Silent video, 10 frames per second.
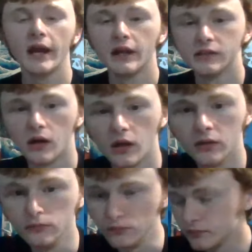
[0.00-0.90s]
and on
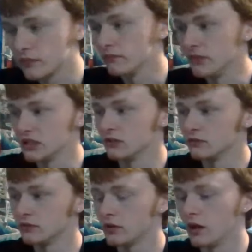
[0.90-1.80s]
me
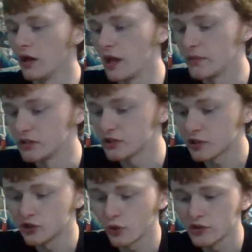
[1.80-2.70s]
and Amadon's
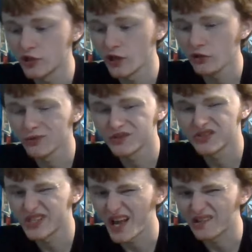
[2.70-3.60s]
conjoined channel, which
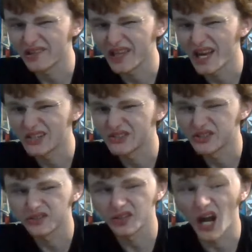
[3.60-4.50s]
sadly
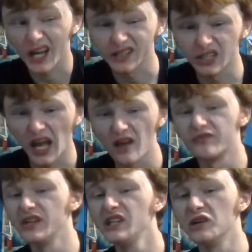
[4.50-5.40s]
hasn't gotten to have
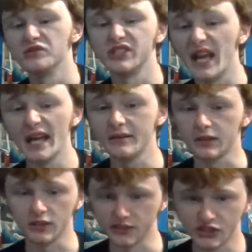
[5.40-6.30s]
videos yet,
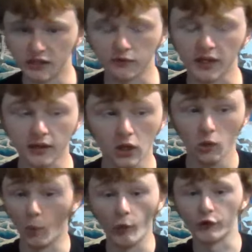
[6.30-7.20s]
considering
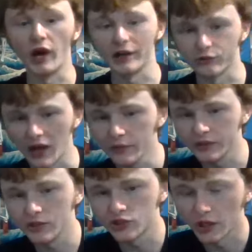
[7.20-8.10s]
we're not around
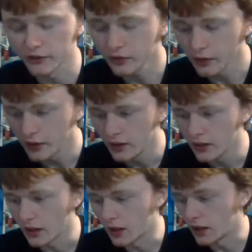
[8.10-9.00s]
each other.
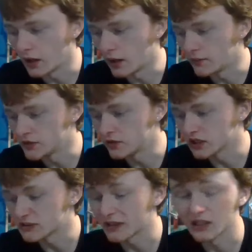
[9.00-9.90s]
But you can
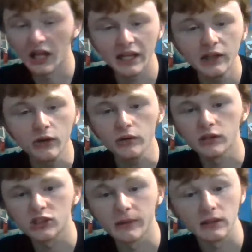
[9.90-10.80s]
expect a lot here, you can
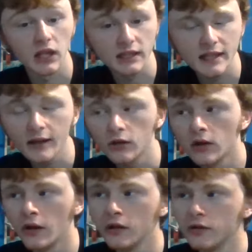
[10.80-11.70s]
expect a lot there,
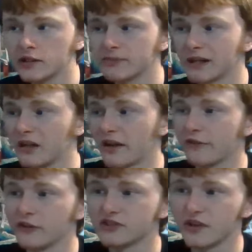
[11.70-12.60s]
you can expect a lot of
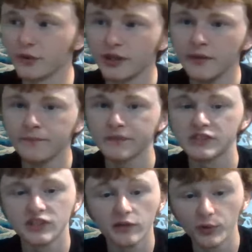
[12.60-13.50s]
fun stuff with him,
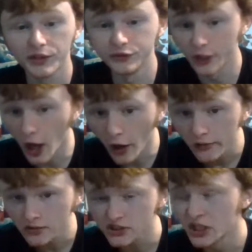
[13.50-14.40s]
stuff with
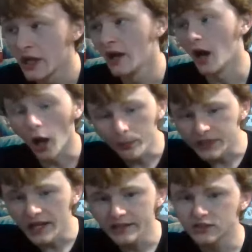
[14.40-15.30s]
dogs,
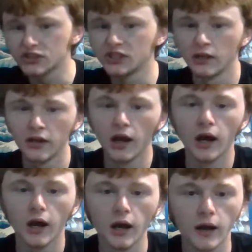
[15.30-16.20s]
updates.
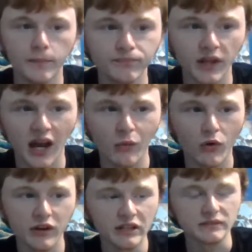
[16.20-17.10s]
I
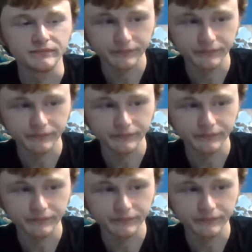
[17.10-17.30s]
want to